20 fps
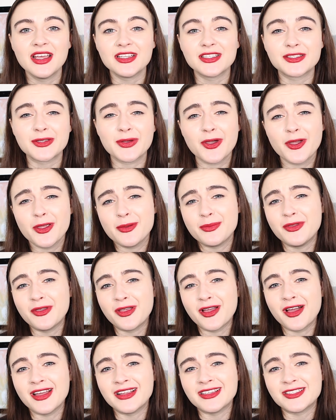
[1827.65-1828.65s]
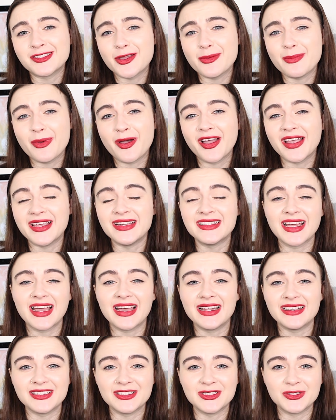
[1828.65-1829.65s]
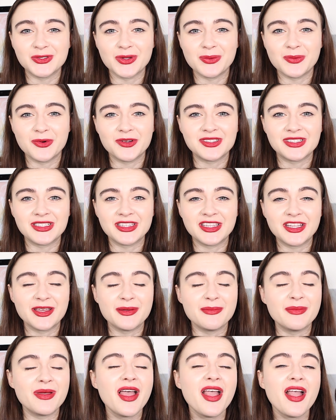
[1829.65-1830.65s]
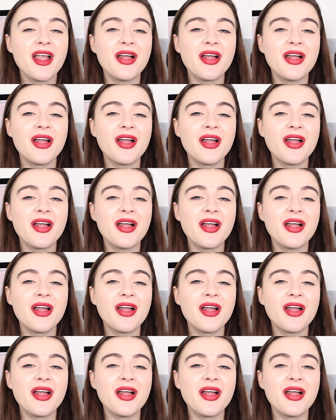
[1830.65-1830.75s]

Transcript: So I hope you guys don't mind and enjoy watching them.